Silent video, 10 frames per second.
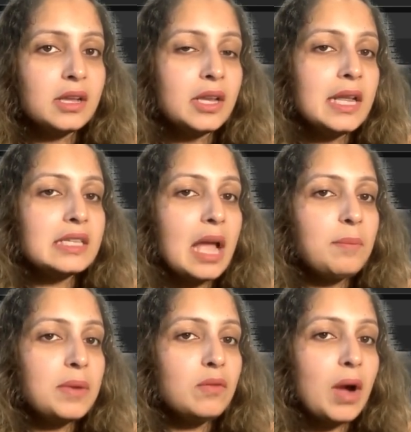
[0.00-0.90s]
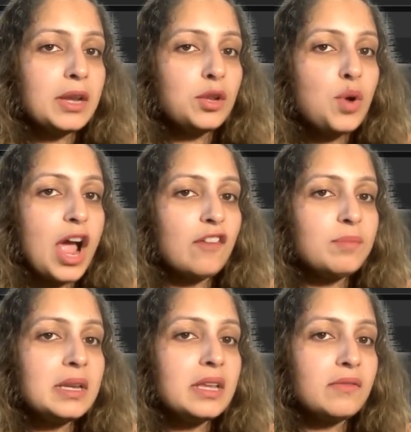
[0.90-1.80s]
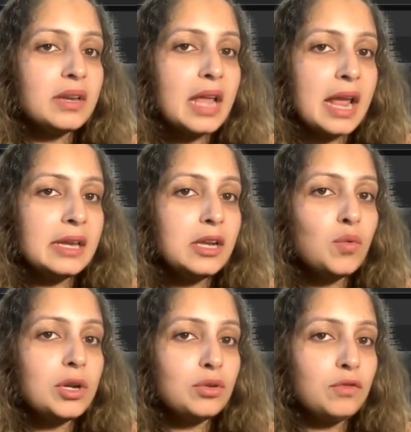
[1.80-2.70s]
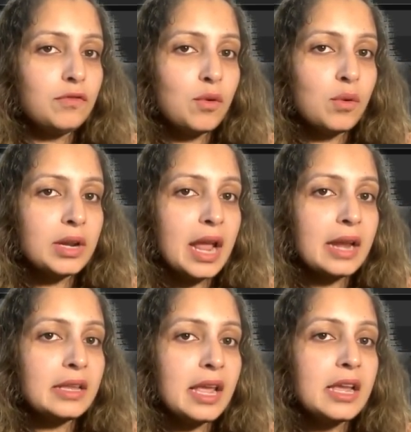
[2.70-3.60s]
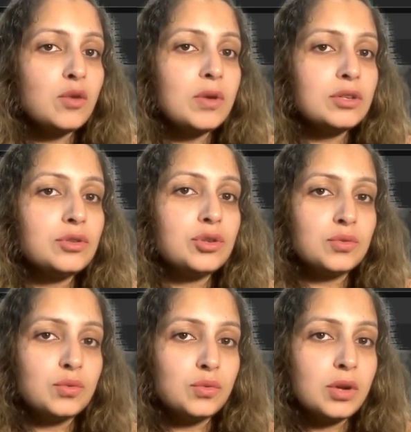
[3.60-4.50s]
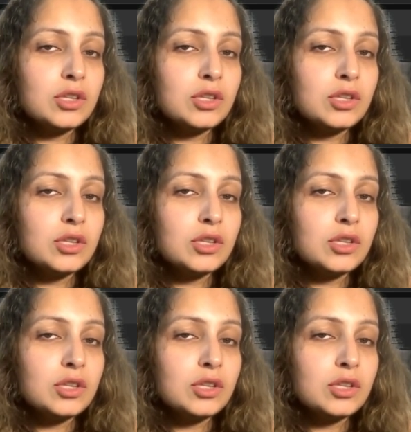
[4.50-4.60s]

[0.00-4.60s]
In example 1, you have been given n equal to 4 and k equal 2.